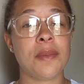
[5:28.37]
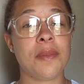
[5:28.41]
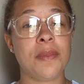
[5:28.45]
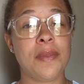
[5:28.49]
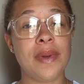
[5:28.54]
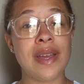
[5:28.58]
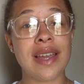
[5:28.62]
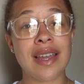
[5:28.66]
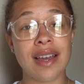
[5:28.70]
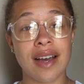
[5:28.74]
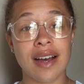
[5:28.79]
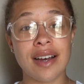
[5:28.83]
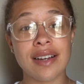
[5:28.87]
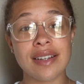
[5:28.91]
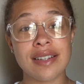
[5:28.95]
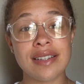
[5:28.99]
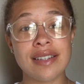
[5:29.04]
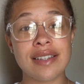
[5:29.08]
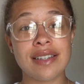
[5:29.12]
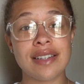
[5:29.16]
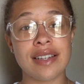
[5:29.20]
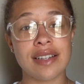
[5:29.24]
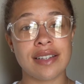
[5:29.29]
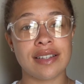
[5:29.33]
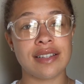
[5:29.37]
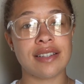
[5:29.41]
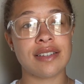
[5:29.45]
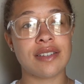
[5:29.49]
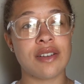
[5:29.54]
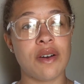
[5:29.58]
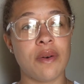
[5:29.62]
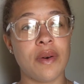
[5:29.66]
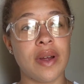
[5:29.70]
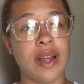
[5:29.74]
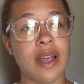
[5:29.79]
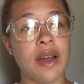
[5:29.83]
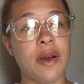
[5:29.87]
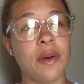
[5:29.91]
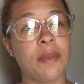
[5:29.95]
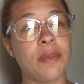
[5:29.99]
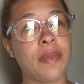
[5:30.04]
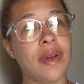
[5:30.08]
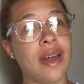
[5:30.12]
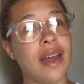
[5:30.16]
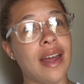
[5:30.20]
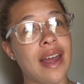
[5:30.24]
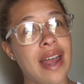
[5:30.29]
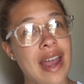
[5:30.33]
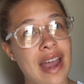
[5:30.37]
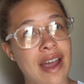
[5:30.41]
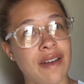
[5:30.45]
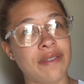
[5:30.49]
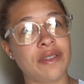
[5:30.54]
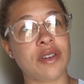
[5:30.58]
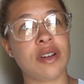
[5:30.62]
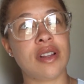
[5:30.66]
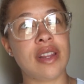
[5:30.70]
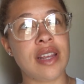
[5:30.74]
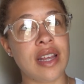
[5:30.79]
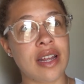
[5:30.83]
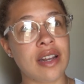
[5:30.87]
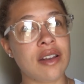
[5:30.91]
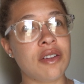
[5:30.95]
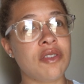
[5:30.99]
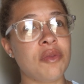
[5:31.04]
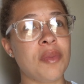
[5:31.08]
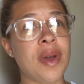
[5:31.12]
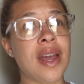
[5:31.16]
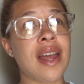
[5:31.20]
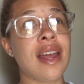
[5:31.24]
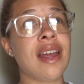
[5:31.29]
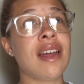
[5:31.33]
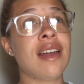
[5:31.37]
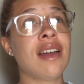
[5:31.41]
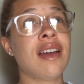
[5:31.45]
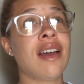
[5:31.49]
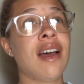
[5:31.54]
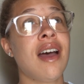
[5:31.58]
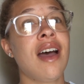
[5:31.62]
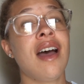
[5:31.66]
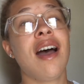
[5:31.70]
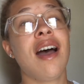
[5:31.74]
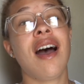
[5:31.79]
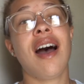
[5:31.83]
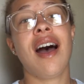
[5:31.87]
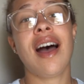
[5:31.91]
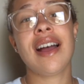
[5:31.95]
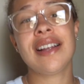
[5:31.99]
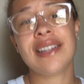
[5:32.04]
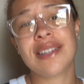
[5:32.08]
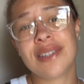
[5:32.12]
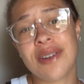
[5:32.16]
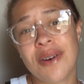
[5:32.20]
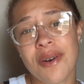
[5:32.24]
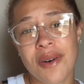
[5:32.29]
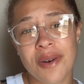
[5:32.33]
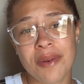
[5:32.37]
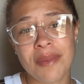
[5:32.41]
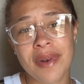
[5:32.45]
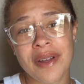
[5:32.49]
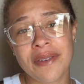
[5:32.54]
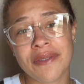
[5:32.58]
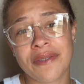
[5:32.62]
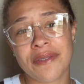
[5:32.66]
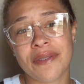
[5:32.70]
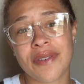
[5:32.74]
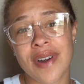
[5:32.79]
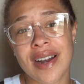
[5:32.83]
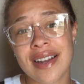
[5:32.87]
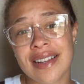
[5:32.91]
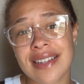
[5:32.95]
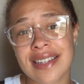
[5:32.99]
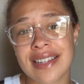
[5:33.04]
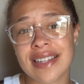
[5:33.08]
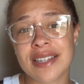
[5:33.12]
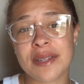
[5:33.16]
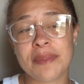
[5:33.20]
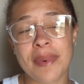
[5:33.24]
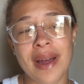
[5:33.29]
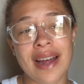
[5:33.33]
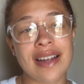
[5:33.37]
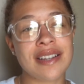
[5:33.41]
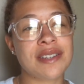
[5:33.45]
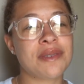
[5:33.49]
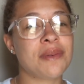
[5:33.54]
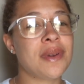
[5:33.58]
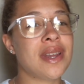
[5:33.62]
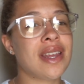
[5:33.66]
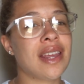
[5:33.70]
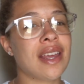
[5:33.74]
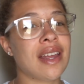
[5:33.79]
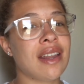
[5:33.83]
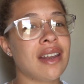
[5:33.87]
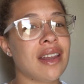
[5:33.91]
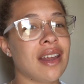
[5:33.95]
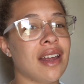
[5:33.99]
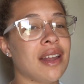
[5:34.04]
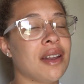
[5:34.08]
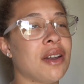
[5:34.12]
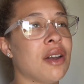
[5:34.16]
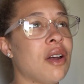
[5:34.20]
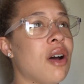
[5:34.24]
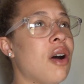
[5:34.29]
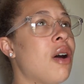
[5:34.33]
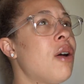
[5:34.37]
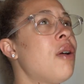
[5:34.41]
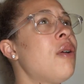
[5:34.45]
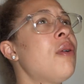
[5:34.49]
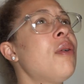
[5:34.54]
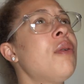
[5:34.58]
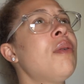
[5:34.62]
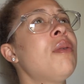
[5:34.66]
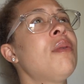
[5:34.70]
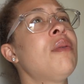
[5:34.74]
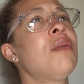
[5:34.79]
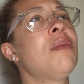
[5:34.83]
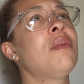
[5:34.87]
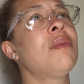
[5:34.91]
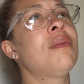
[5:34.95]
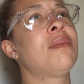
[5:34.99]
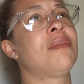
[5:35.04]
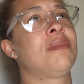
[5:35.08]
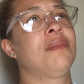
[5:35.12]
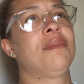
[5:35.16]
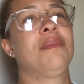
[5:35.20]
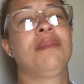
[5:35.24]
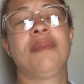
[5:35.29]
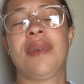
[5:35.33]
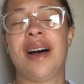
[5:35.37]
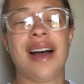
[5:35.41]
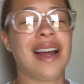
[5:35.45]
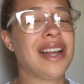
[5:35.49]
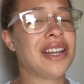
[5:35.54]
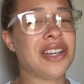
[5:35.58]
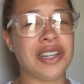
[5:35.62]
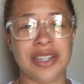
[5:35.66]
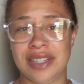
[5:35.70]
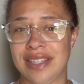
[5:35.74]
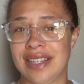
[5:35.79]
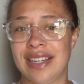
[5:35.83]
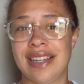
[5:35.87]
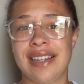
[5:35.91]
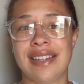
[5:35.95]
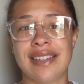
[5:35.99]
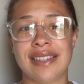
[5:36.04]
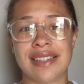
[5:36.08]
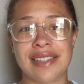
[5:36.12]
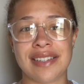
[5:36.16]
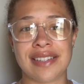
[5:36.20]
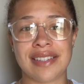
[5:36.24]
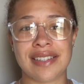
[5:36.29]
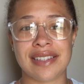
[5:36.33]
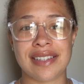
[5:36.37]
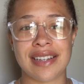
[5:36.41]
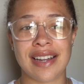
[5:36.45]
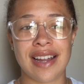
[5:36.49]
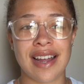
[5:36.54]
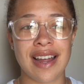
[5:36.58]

because this is going up after the end of May, I saw all my friends this past weekend, and oh my goodness,